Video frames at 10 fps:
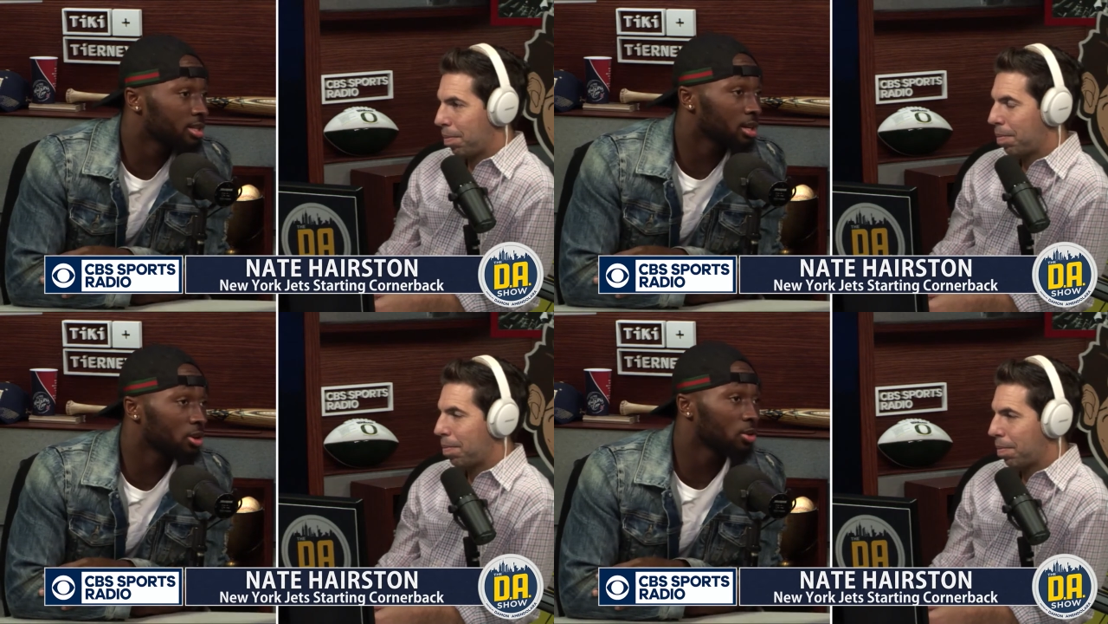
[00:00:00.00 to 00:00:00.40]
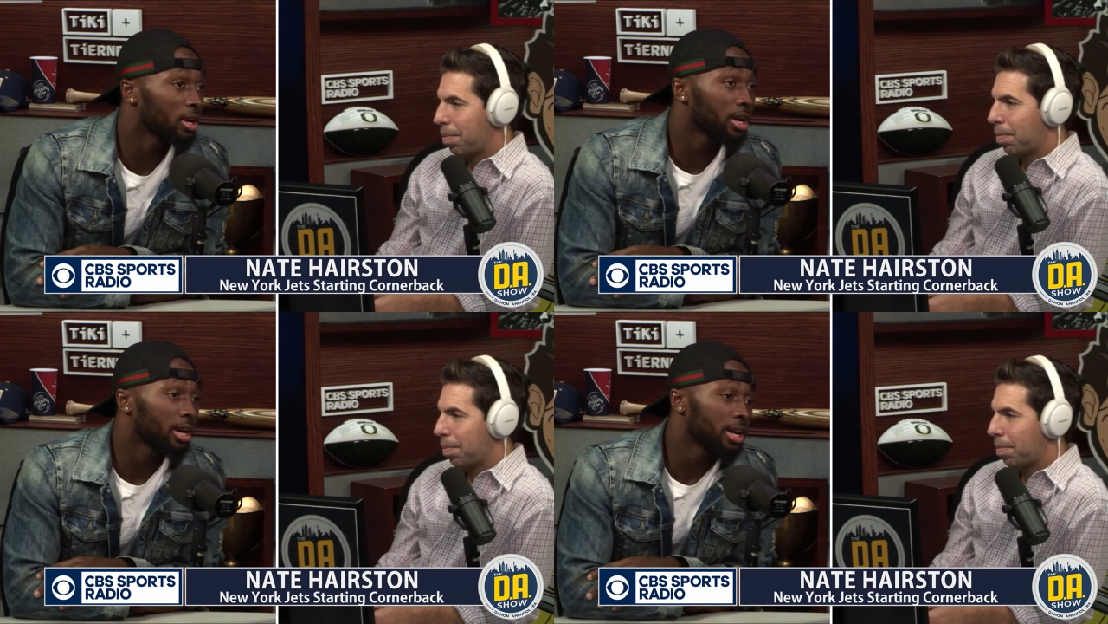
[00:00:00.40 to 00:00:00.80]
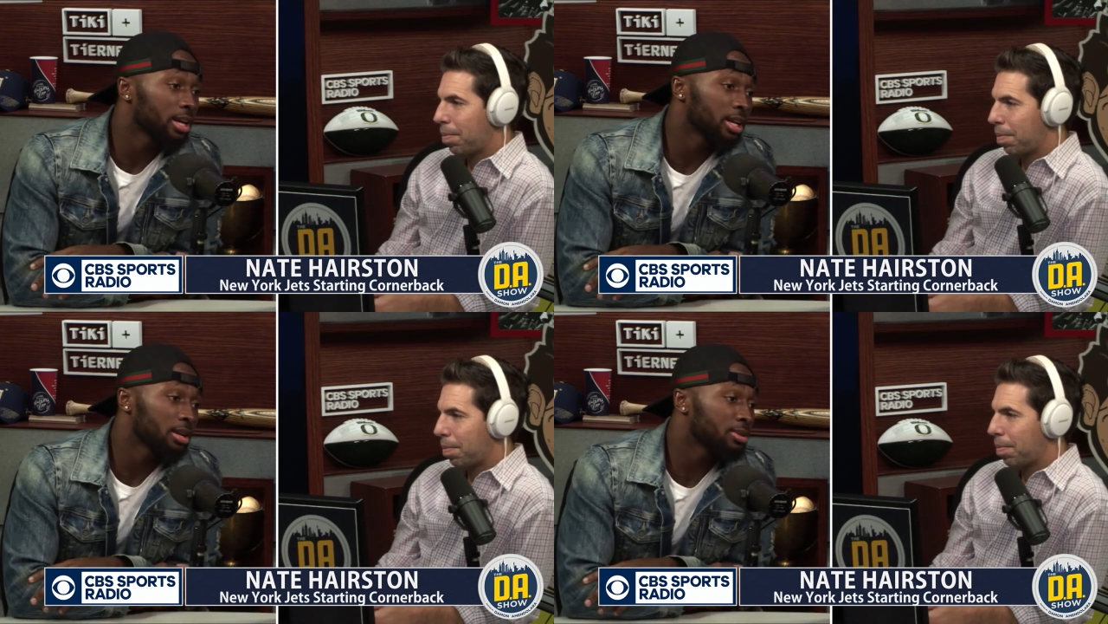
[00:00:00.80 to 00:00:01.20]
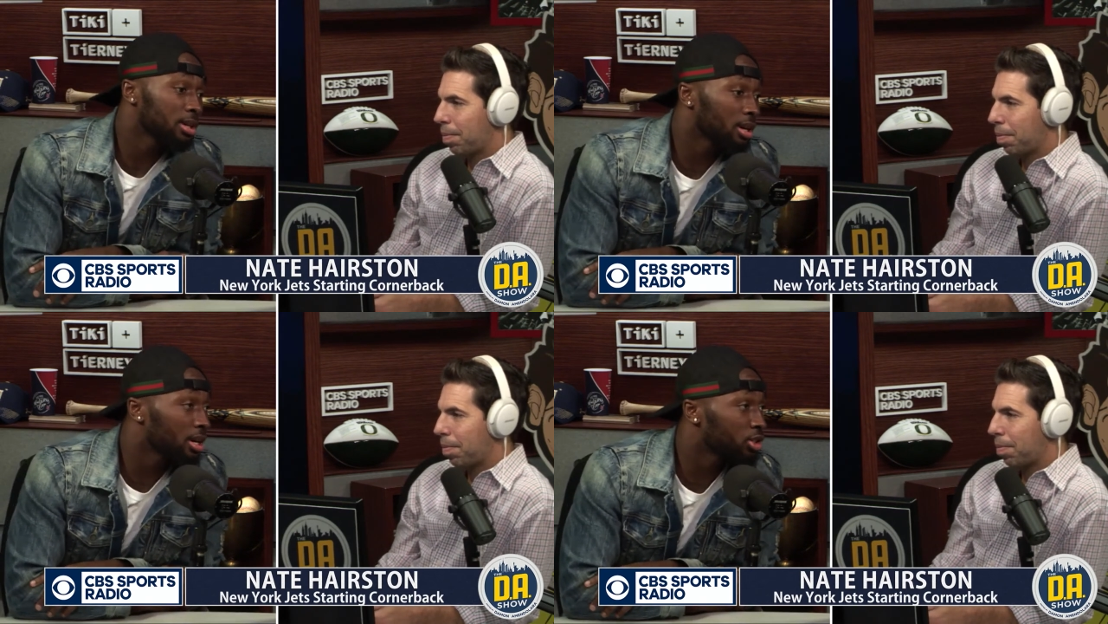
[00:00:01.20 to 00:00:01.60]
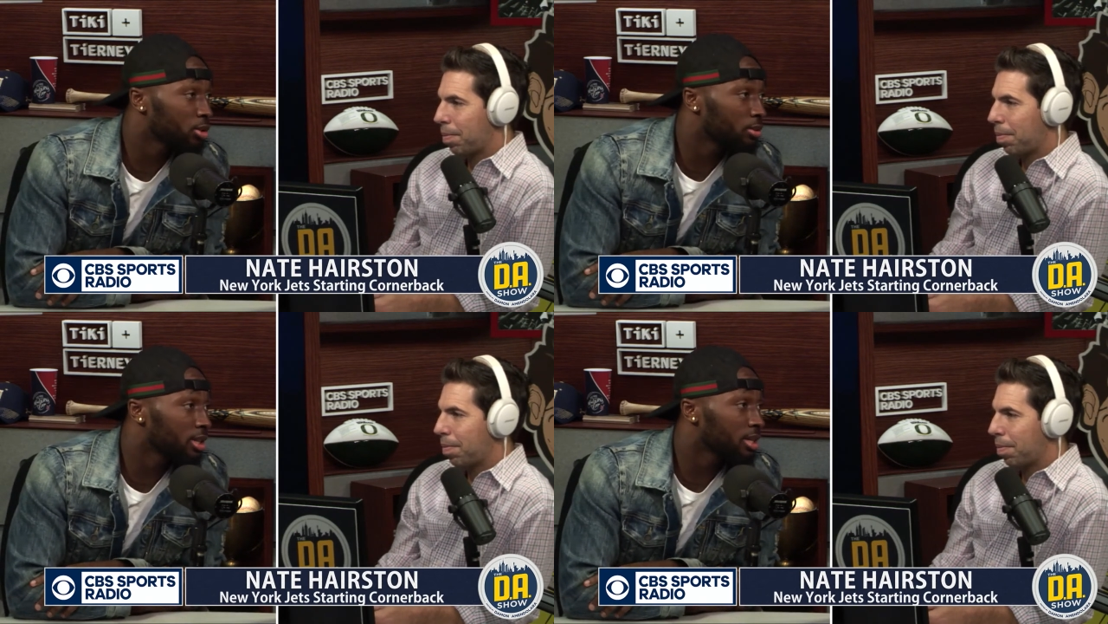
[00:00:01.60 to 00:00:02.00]
Speaker 1: So he keeps it a
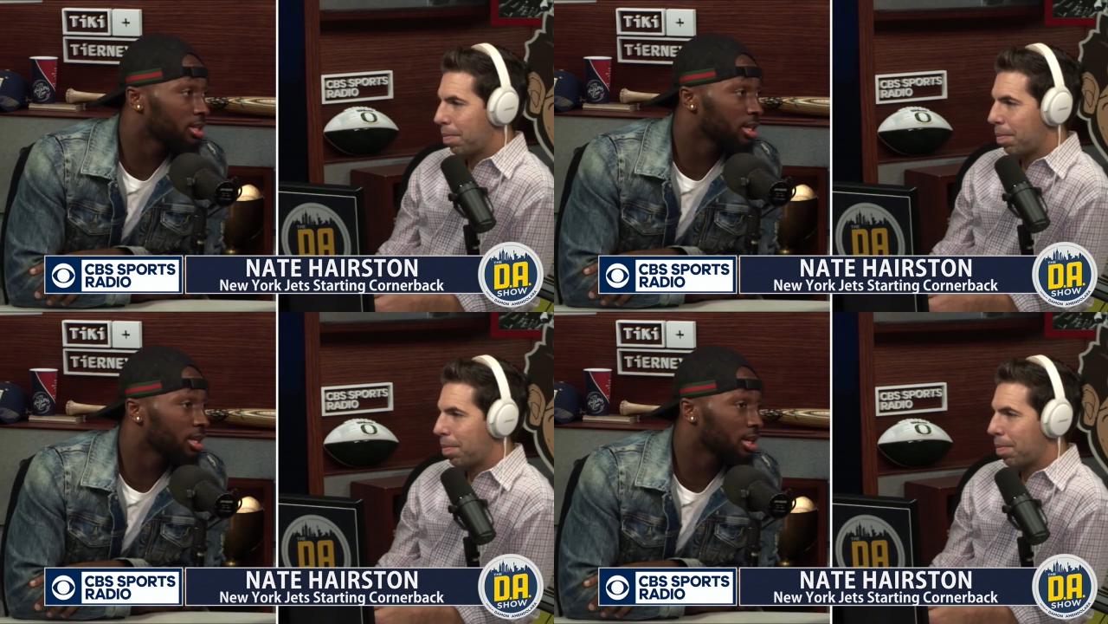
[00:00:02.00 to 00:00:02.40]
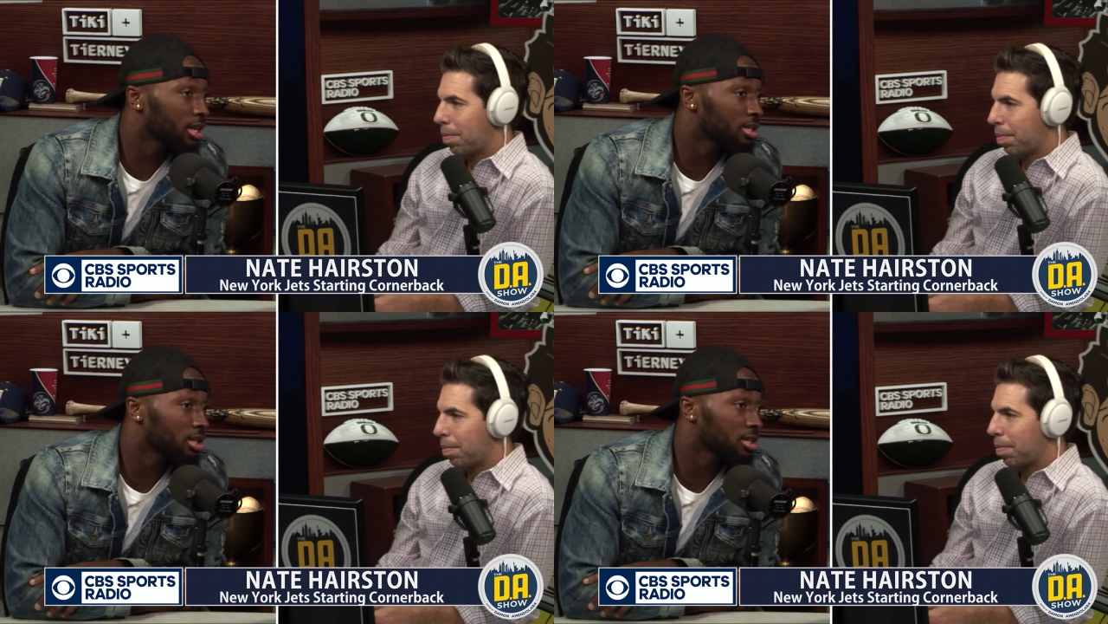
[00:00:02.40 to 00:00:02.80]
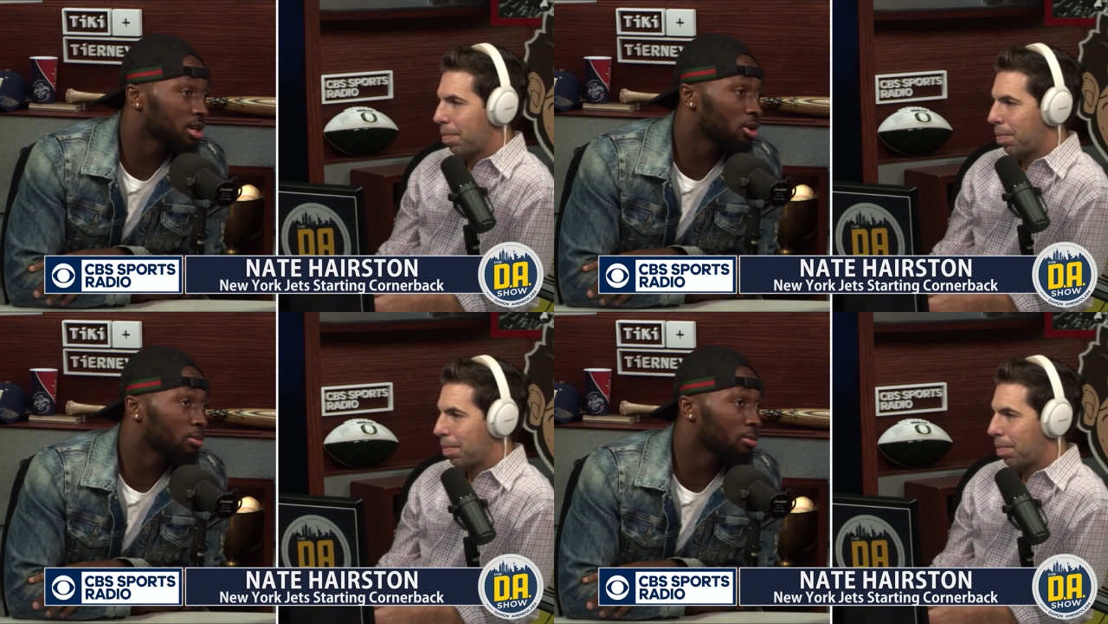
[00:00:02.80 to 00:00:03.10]
hundred with us and lets us know.